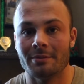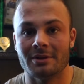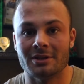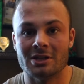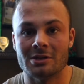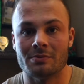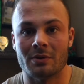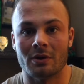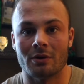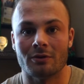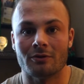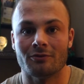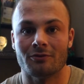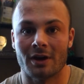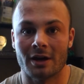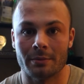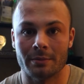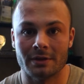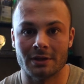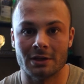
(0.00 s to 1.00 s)
Depot.
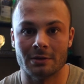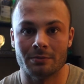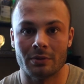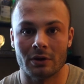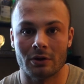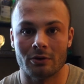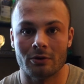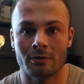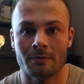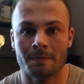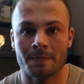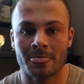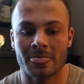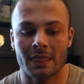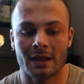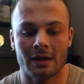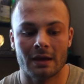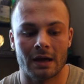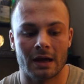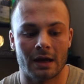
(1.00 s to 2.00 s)
Vitamin Depot.
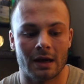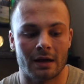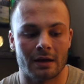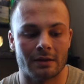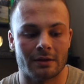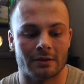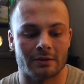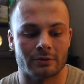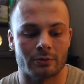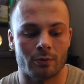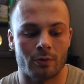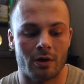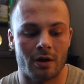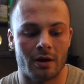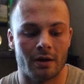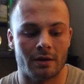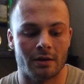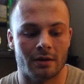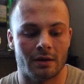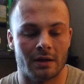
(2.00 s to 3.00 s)
There's
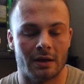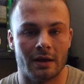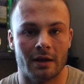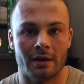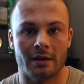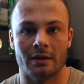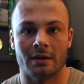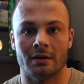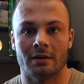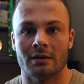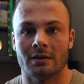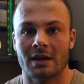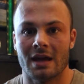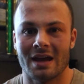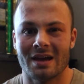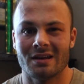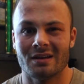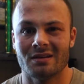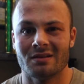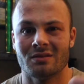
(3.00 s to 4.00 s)
one in
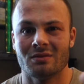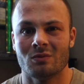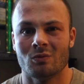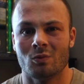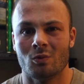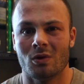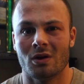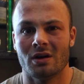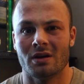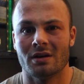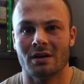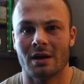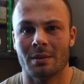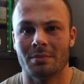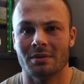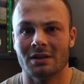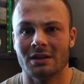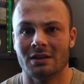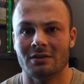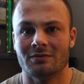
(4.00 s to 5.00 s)
Canton, one I
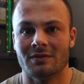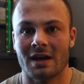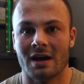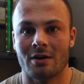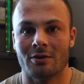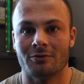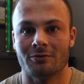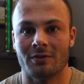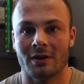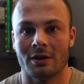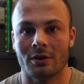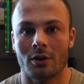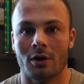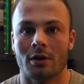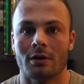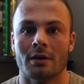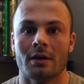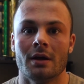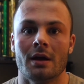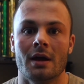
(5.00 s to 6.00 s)
believe now in
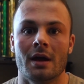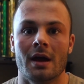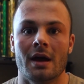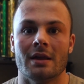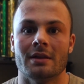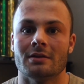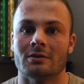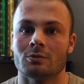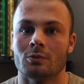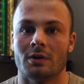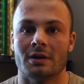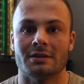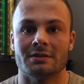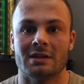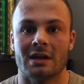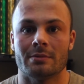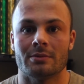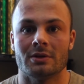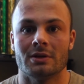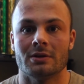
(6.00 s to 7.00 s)
Fairlawn, and there's one in
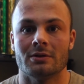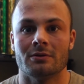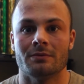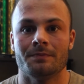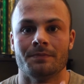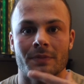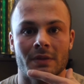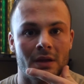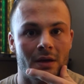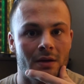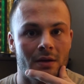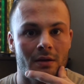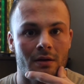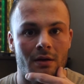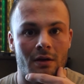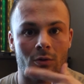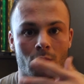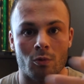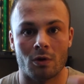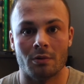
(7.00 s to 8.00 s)
Chapel Hill,
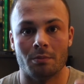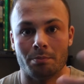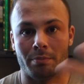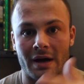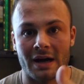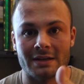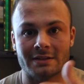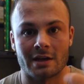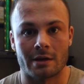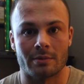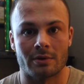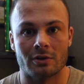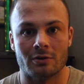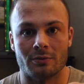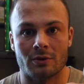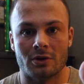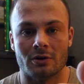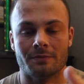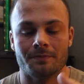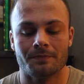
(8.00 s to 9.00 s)
or by Chapel Hill
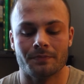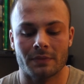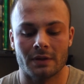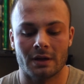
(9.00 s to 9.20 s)
Mall.